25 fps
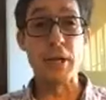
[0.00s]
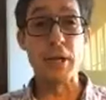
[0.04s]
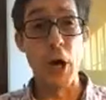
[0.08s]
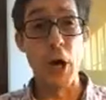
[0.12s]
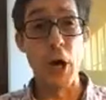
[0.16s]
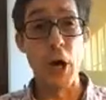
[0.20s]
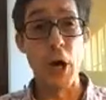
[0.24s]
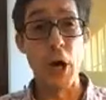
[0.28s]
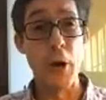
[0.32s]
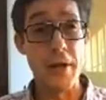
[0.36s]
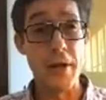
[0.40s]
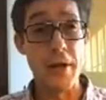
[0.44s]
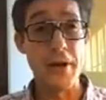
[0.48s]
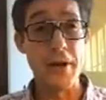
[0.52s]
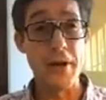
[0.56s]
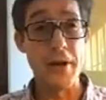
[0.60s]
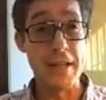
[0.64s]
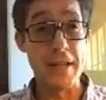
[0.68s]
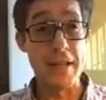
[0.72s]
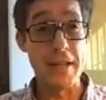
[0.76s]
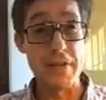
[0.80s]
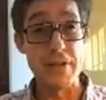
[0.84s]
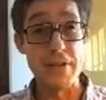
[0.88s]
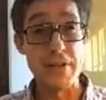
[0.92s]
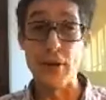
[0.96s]
So
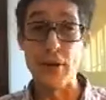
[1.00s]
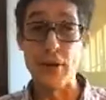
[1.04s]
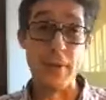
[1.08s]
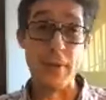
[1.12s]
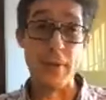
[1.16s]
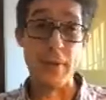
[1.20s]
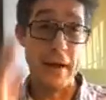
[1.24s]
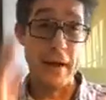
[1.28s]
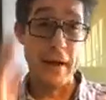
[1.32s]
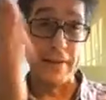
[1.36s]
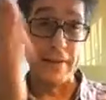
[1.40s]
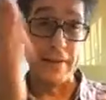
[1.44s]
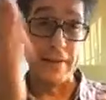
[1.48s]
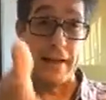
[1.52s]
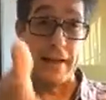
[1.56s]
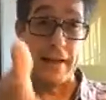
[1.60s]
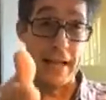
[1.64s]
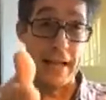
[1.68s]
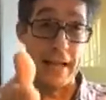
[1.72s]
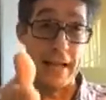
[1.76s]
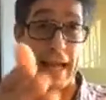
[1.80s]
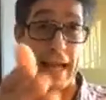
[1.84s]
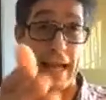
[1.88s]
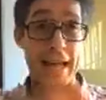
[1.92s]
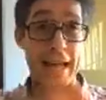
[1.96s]
as soon as they said, no,
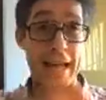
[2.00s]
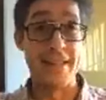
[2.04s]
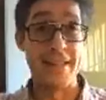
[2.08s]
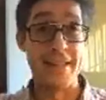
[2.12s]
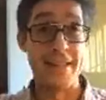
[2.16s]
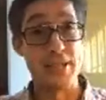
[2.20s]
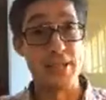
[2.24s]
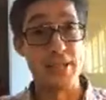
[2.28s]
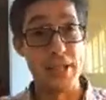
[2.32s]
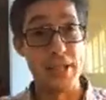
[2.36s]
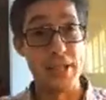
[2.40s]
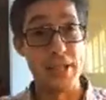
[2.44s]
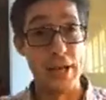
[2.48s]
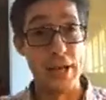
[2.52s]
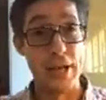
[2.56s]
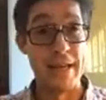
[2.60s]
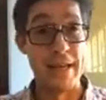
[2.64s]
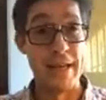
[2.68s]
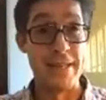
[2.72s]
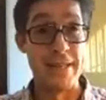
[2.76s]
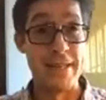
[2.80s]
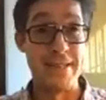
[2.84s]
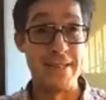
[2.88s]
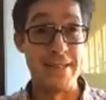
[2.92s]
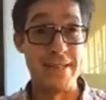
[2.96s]
we can't give you a job, that
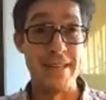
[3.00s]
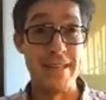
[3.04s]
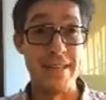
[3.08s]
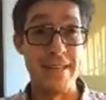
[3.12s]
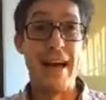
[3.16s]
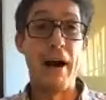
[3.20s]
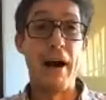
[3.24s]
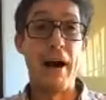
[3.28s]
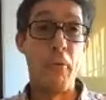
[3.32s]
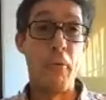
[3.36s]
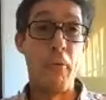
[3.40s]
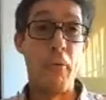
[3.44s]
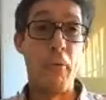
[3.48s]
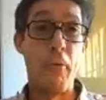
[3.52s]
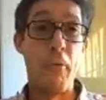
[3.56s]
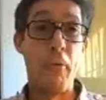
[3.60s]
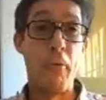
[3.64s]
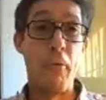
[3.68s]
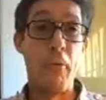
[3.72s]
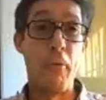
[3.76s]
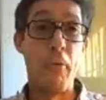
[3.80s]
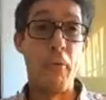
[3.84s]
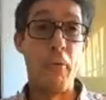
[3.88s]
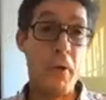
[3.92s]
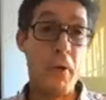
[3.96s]
was it. Again,
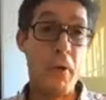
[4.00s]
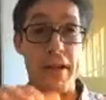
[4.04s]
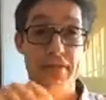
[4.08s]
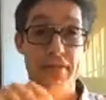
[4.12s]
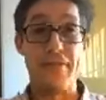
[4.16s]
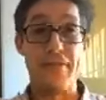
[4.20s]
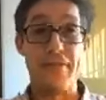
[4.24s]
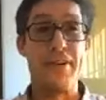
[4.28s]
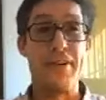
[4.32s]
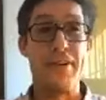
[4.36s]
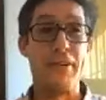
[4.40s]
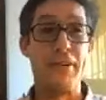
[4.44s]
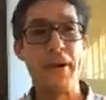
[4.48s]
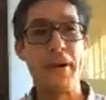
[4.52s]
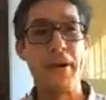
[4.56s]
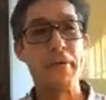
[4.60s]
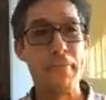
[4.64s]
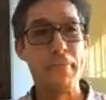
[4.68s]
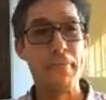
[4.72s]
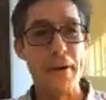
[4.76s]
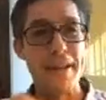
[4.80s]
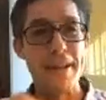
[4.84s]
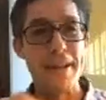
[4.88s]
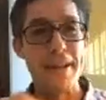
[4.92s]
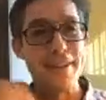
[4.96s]
determined, I will
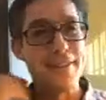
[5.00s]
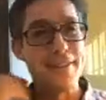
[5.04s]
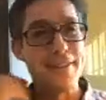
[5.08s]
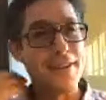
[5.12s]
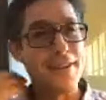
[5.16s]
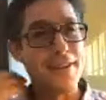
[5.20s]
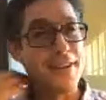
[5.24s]
break through.